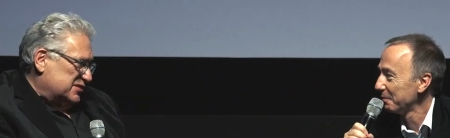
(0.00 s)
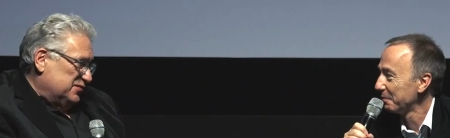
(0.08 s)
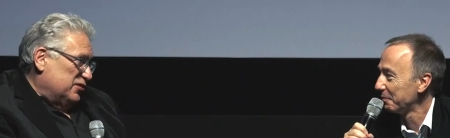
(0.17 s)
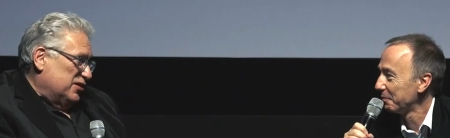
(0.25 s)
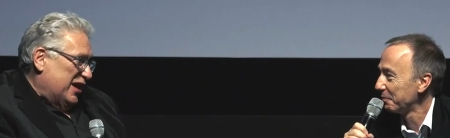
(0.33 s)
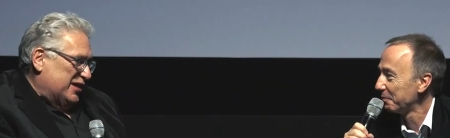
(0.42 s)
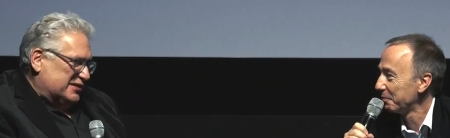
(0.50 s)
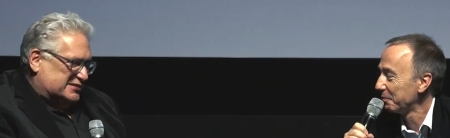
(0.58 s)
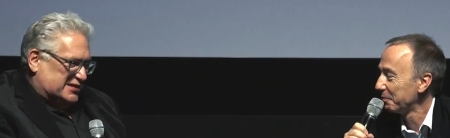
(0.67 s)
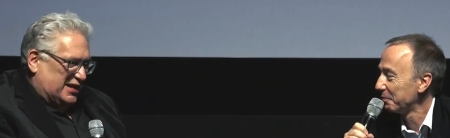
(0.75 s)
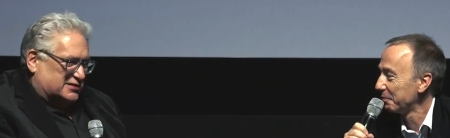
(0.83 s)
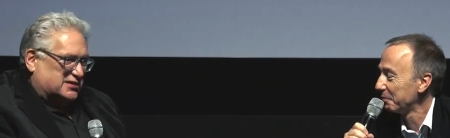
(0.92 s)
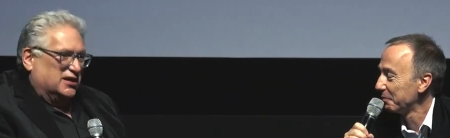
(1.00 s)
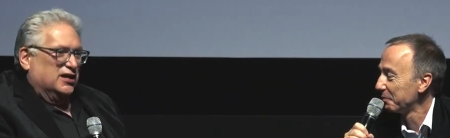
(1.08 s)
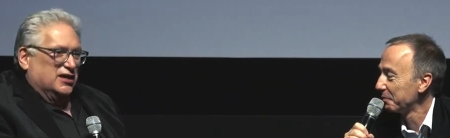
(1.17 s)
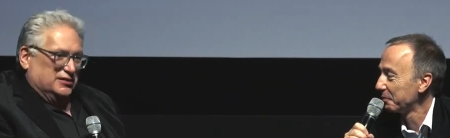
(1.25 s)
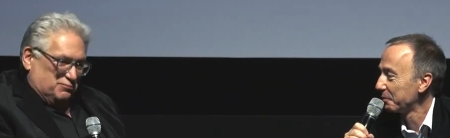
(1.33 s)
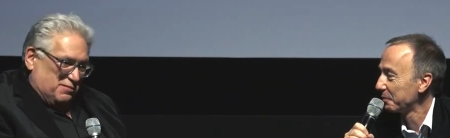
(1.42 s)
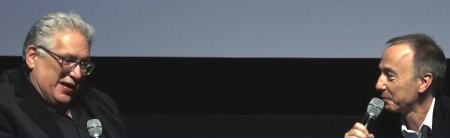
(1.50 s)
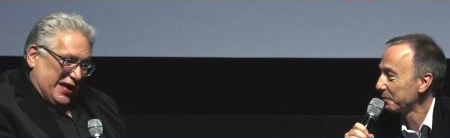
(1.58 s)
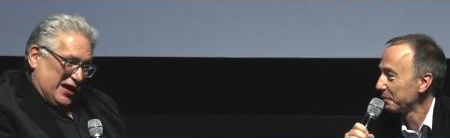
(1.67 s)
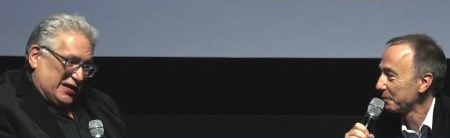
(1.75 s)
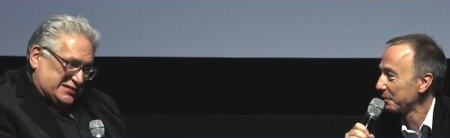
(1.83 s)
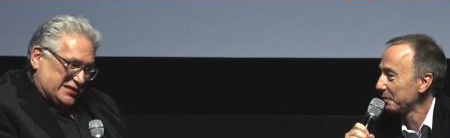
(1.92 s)
Speaker 1: in the United States
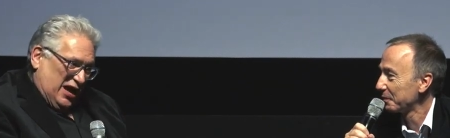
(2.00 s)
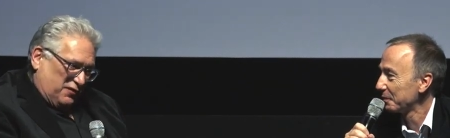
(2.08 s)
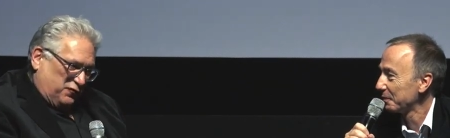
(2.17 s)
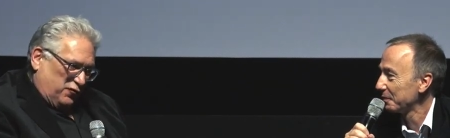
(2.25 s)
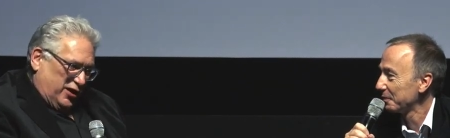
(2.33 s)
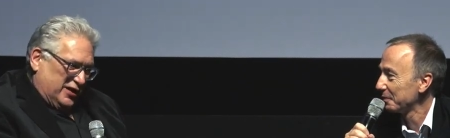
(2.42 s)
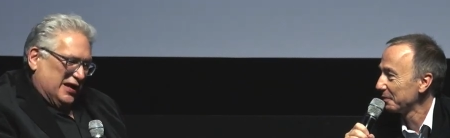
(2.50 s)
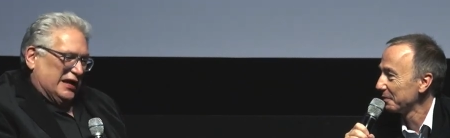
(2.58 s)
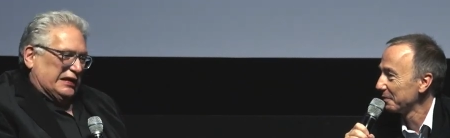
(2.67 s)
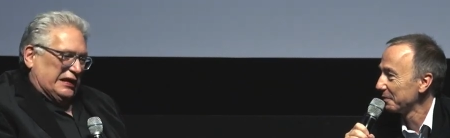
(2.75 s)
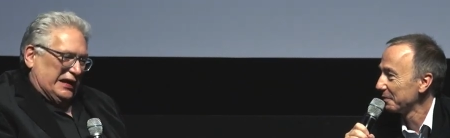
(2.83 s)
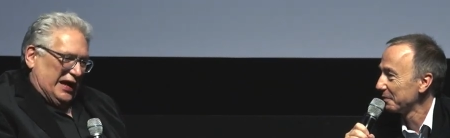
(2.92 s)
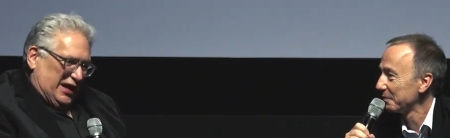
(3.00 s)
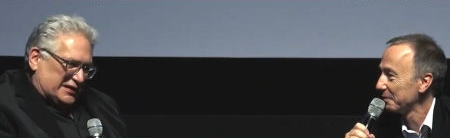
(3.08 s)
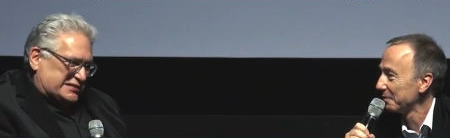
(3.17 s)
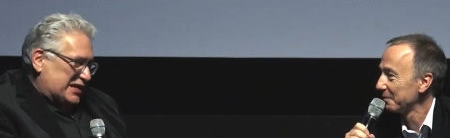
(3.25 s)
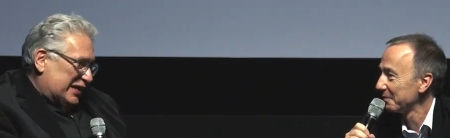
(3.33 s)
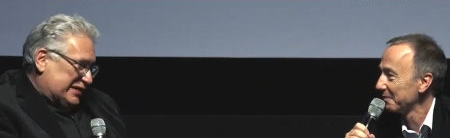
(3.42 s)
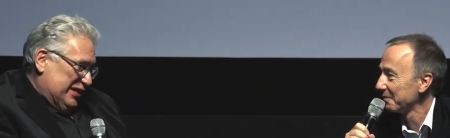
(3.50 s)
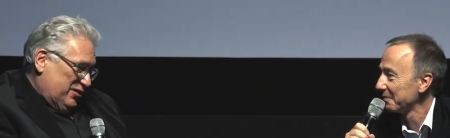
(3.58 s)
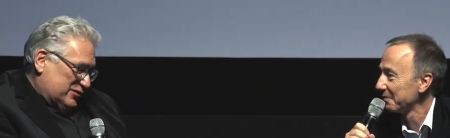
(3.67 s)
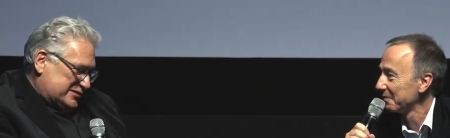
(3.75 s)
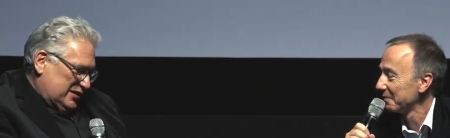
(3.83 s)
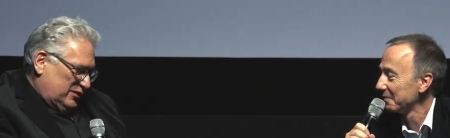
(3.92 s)
making us not free. Let us not kid
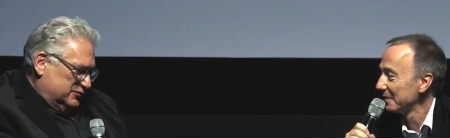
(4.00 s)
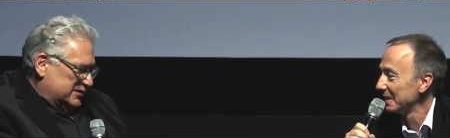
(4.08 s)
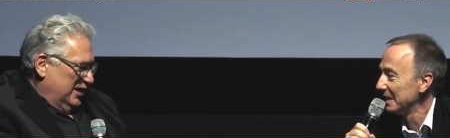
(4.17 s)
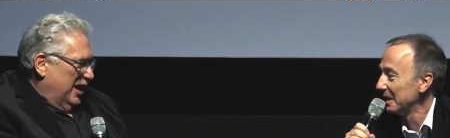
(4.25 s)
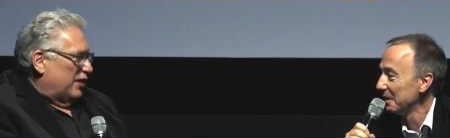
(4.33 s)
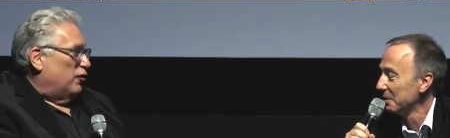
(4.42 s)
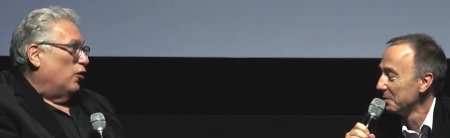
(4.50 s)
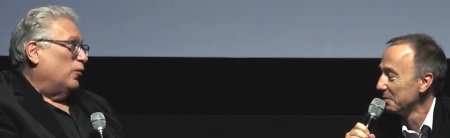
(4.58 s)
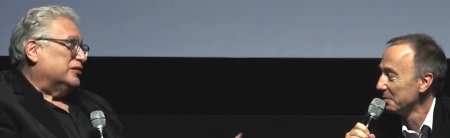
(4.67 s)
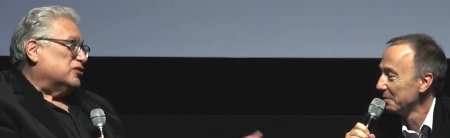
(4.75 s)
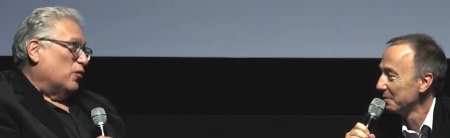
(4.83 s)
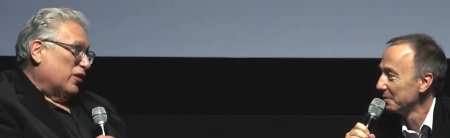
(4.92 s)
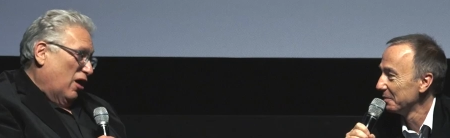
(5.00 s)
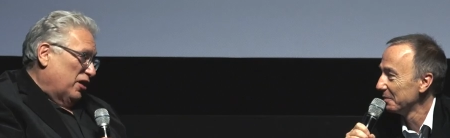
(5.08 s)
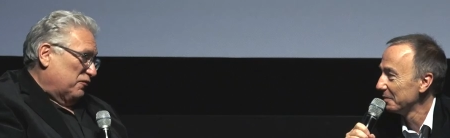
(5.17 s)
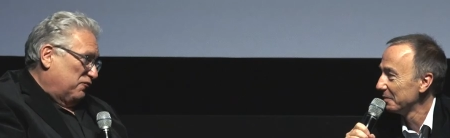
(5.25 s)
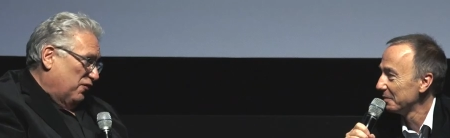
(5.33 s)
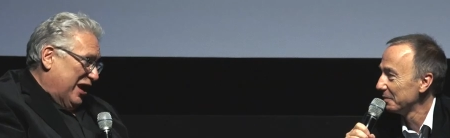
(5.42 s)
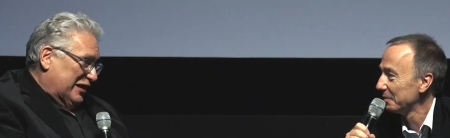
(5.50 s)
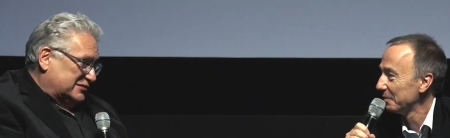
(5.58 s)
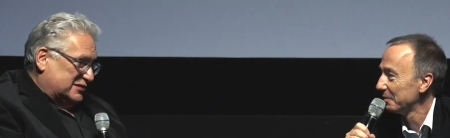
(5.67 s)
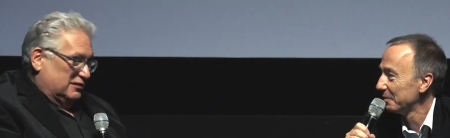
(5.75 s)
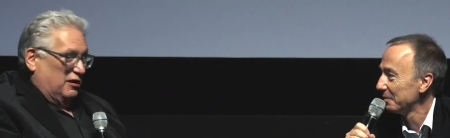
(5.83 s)
ourselves. Yeah. I don't know what's going on in France,